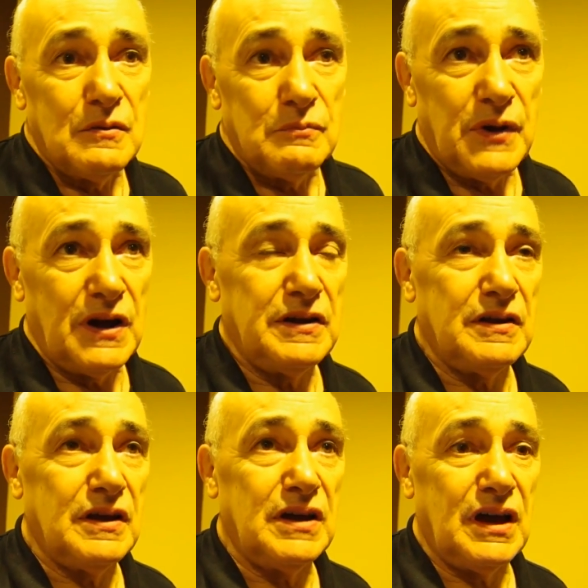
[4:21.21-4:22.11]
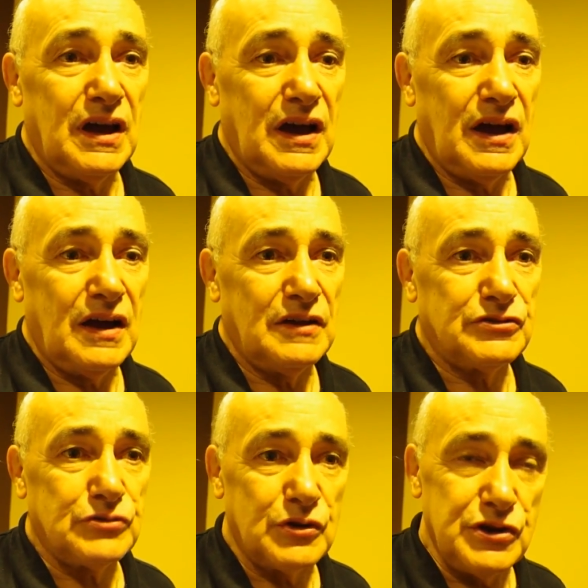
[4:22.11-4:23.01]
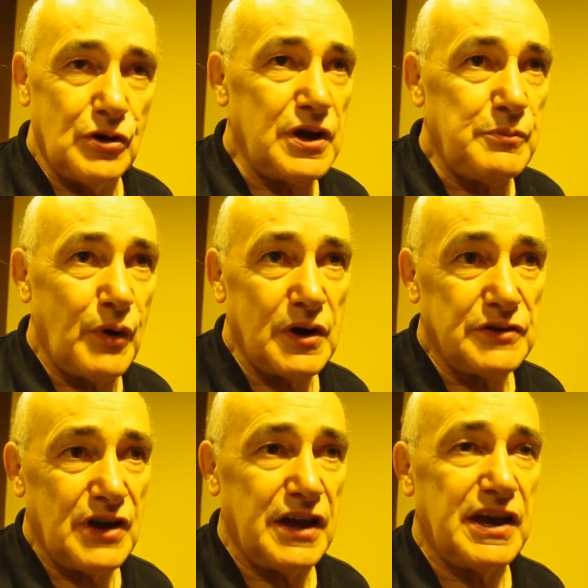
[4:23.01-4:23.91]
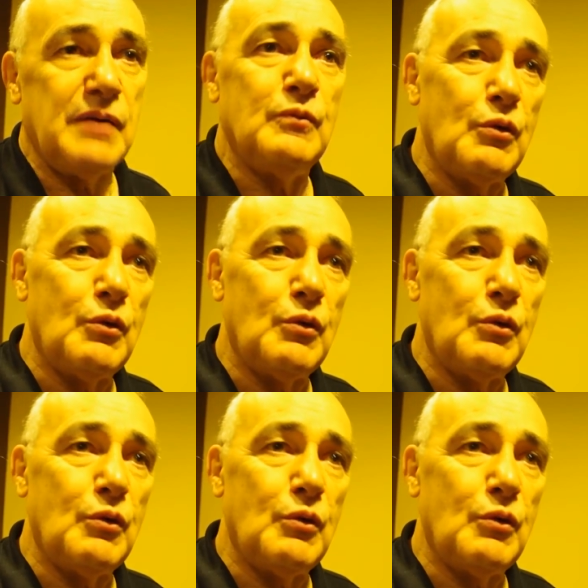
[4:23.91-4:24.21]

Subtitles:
But, so, you know, he brought his A game.